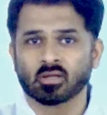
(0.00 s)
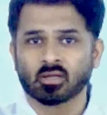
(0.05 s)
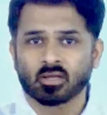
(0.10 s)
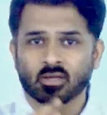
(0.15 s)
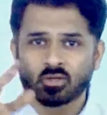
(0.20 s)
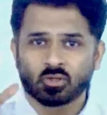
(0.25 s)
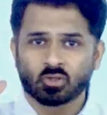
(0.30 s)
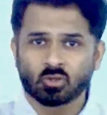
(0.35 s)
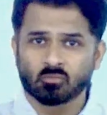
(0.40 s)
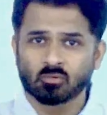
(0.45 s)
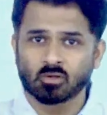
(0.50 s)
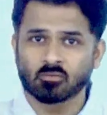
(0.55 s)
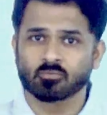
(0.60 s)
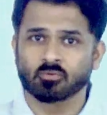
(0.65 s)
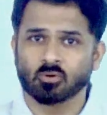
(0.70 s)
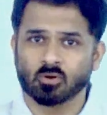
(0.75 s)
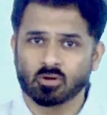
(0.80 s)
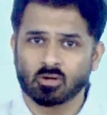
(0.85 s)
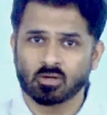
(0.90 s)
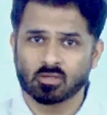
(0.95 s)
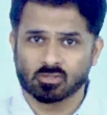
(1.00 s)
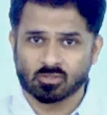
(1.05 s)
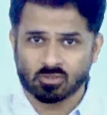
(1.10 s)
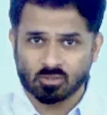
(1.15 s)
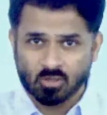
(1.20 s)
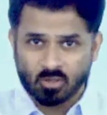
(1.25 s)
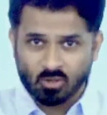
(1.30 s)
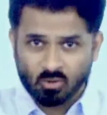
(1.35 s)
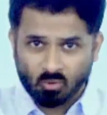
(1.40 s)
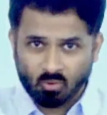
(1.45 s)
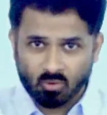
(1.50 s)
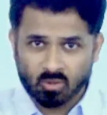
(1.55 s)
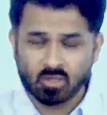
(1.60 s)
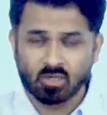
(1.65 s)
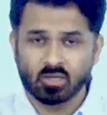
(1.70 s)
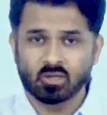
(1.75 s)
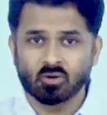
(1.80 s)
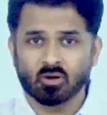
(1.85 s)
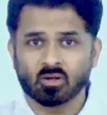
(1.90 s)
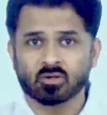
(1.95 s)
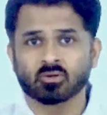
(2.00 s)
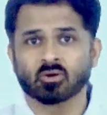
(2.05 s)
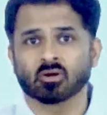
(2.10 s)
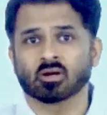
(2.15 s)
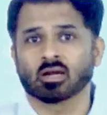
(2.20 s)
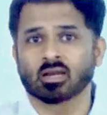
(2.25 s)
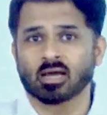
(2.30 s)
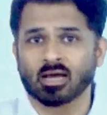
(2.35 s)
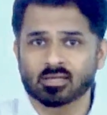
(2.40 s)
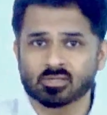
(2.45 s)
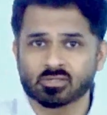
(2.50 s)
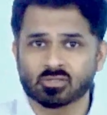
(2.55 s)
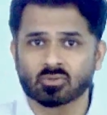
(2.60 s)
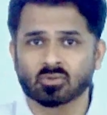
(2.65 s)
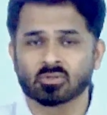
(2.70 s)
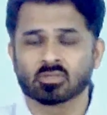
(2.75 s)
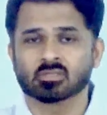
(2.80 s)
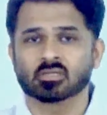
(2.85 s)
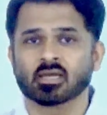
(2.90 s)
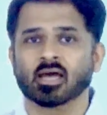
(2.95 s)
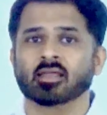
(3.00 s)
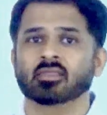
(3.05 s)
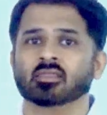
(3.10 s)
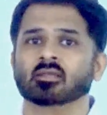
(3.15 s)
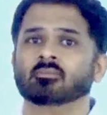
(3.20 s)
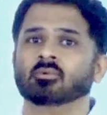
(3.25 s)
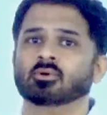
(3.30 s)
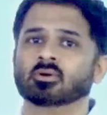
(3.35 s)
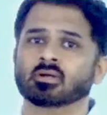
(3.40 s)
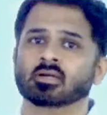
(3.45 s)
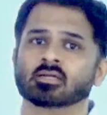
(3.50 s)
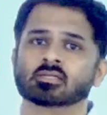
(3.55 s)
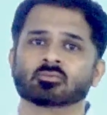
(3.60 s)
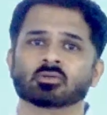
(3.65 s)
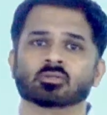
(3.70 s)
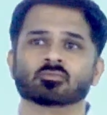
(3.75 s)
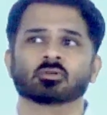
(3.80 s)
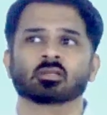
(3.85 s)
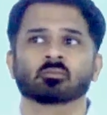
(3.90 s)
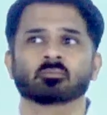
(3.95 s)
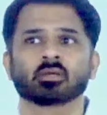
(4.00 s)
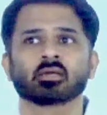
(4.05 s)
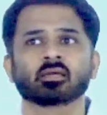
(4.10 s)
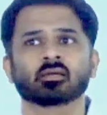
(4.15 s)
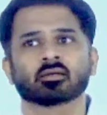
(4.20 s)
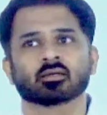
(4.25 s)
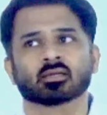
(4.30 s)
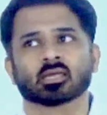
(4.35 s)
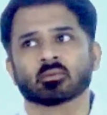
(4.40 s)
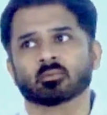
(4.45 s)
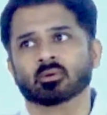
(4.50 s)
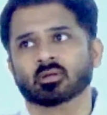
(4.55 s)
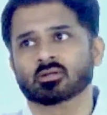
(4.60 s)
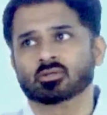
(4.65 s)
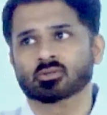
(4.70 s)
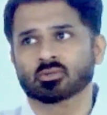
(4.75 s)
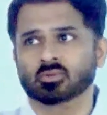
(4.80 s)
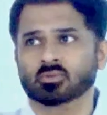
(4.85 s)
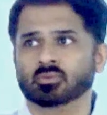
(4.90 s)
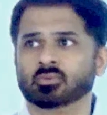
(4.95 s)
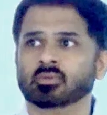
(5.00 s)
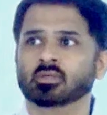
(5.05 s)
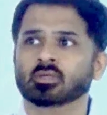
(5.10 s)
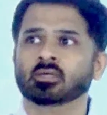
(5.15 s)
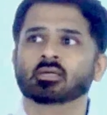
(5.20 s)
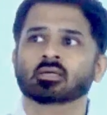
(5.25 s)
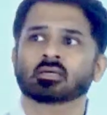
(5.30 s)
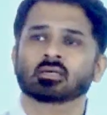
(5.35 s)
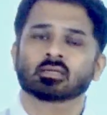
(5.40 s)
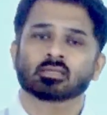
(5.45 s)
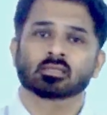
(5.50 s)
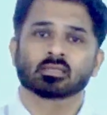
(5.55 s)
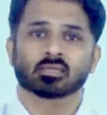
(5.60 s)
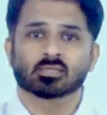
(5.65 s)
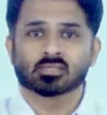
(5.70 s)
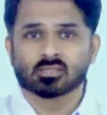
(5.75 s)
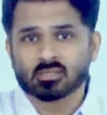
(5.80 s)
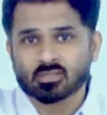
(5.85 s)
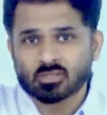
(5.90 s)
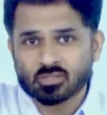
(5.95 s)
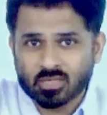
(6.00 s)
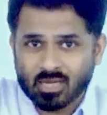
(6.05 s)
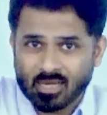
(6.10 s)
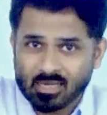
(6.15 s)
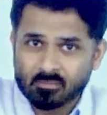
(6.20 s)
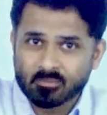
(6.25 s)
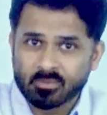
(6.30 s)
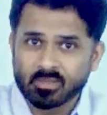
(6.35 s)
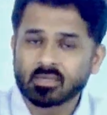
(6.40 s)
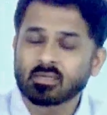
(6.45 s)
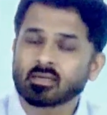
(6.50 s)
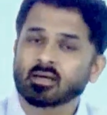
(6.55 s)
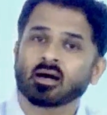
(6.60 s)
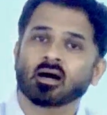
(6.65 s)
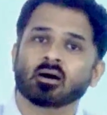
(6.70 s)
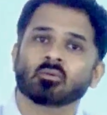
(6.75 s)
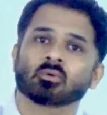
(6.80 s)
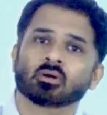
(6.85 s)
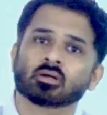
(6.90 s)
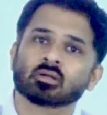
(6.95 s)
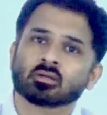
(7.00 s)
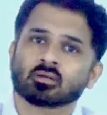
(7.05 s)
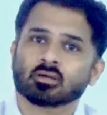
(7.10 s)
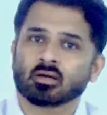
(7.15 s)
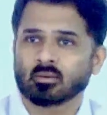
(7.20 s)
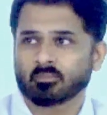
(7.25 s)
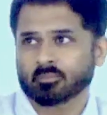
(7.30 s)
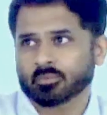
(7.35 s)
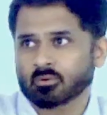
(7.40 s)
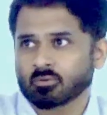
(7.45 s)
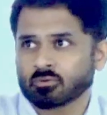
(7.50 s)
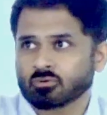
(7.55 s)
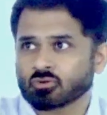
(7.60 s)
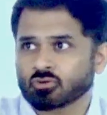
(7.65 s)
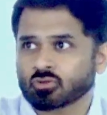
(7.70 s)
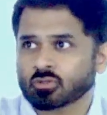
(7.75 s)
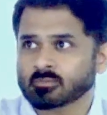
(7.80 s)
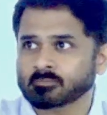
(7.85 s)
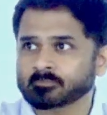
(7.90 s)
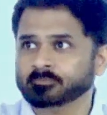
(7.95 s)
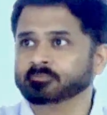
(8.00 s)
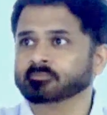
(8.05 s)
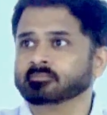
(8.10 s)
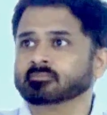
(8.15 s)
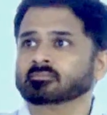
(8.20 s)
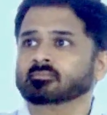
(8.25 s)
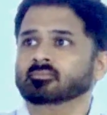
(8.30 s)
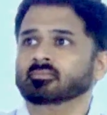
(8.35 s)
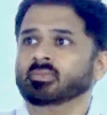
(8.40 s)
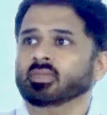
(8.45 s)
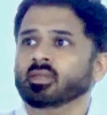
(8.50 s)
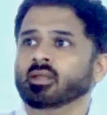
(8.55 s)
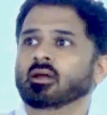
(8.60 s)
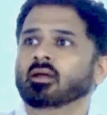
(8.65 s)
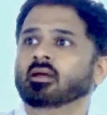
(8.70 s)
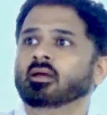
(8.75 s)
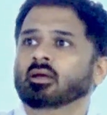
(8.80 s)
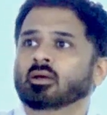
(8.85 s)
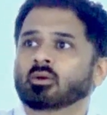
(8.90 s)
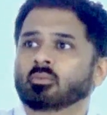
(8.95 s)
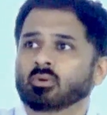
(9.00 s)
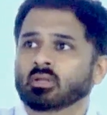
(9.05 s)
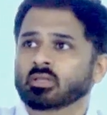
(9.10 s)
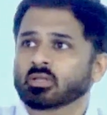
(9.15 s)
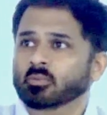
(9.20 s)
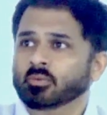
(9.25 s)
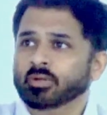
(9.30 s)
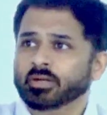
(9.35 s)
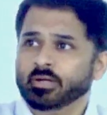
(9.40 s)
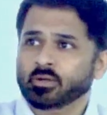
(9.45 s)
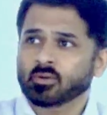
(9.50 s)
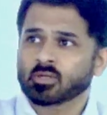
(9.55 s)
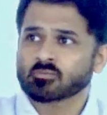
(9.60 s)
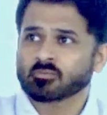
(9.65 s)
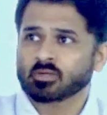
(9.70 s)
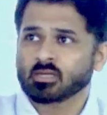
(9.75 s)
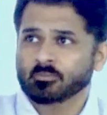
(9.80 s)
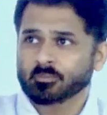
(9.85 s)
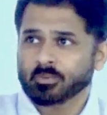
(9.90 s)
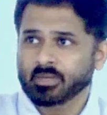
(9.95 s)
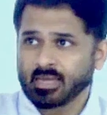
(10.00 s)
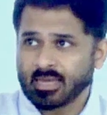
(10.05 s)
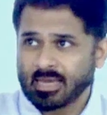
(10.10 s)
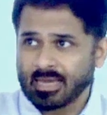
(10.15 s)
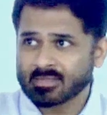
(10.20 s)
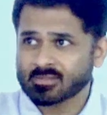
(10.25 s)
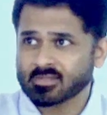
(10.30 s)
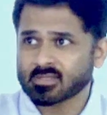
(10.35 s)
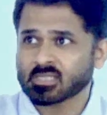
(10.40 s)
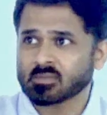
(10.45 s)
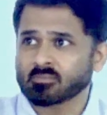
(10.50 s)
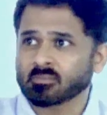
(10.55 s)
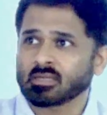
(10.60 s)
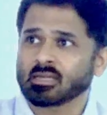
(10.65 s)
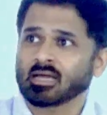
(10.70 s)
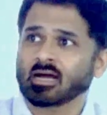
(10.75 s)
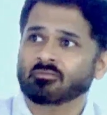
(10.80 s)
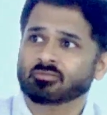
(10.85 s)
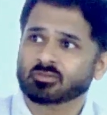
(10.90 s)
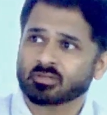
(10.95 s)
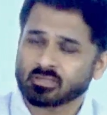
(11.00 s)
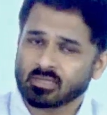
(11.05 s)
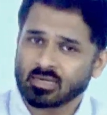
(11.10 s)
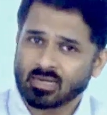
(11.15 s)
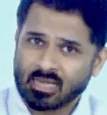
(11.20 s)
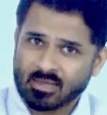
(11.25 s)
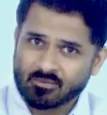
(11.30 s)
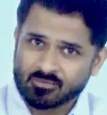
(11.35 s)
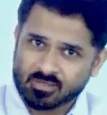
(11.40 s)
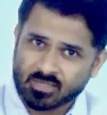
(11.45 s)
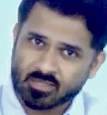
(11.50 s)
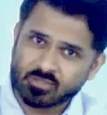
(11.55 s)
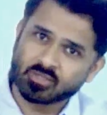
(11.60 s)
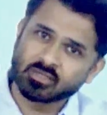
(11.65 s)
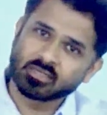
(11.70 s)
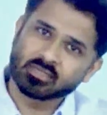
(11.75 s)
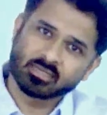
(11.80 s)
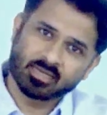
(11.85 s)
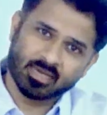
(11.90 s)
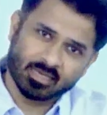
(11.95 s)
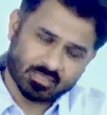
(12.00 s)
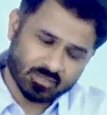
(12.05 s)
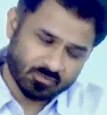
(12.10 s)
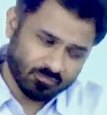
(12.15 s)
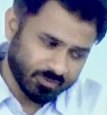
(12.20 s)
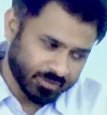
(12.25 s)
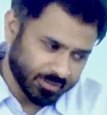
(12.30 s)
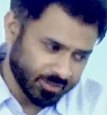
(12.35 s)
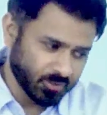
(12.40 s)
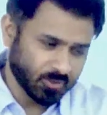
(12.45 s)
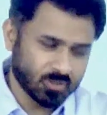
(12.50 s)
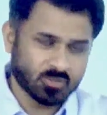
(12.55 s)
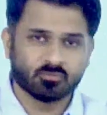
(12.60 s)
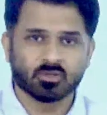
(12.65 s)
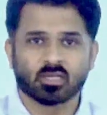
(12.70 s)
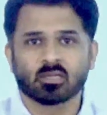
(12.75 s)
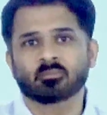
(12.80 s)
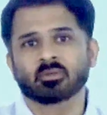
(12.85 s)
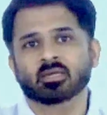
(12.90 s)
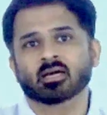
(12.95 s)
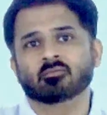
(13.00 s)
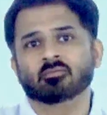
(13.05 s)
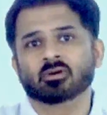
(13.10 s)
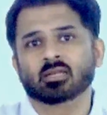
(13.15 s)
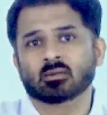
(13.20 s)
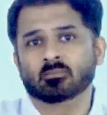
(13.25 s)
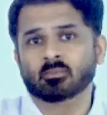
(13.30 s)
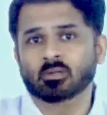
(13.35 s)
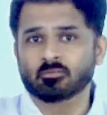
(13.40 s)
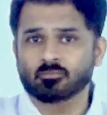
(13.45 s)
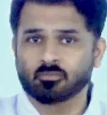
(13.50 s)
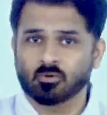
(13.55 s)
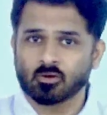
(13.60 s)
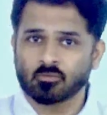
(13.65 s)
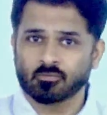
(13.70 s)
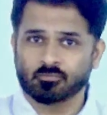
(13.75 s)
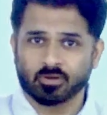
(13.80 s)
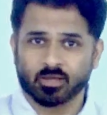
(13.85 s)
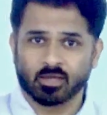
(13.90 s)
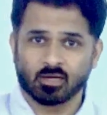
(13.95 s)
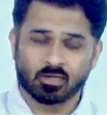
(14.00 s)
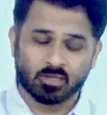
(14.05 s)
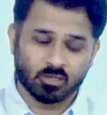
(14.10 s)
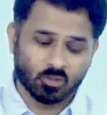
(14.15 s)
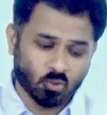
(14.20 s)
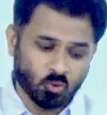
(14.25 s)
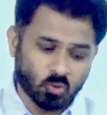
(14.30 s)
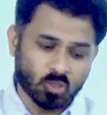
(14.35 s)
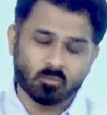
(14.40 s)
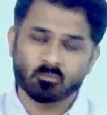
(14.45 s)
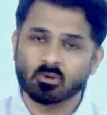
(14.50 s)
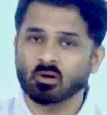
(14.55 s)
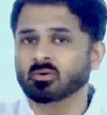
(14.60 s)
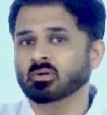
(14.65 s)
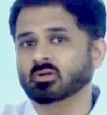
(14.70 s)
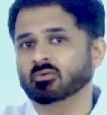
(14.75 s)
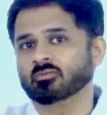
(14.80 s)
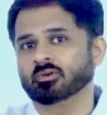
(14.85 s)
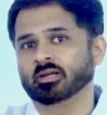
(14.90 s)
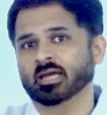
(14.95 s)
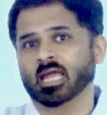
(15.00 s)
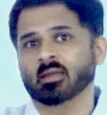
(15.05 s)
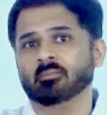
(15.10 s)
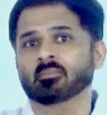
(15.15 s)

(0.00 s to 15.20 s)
You will focus only on your class notes and the booklets which will be given to you. This shall be our approach. Will the videos will be accessible after the live session? Yes, videos will be available for fairly good amount of time